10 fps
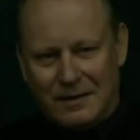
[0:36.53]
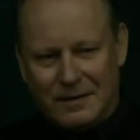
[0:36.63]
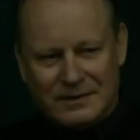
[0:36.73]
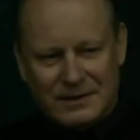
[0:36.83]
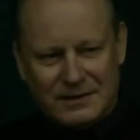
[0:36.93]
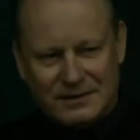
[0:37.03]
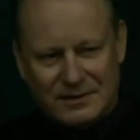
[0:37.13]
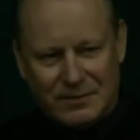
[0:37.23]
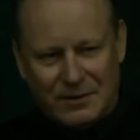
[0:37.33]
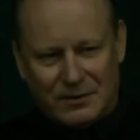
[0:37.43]
They sense
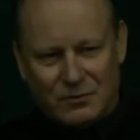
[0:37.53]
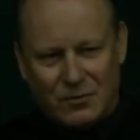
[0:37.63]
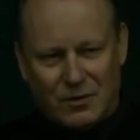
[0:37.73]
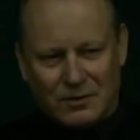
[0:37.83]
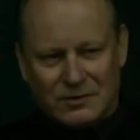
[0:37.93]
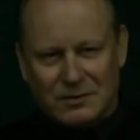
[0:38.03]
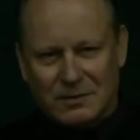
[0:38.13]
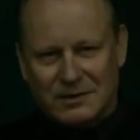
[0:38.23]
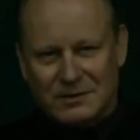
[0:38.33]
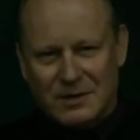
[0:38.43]
something is wrong.
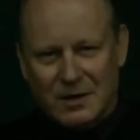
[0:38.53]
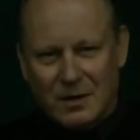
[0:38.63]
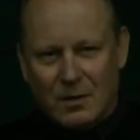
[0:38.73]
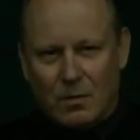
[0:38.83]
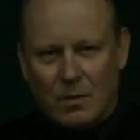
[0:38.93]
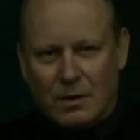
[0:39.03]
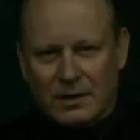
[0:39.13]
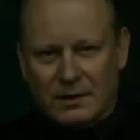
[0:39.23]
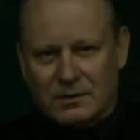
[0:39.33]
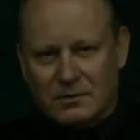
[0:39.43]
Someone is
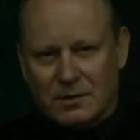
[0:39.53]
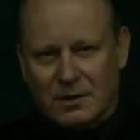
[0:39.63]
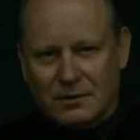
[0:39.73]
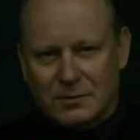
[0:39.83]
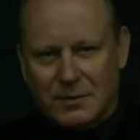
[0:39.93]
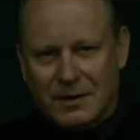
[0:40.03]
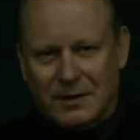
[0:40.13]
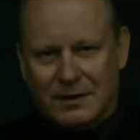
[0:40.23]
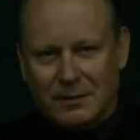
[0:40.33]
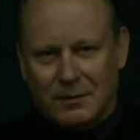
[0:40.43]
walking too close behind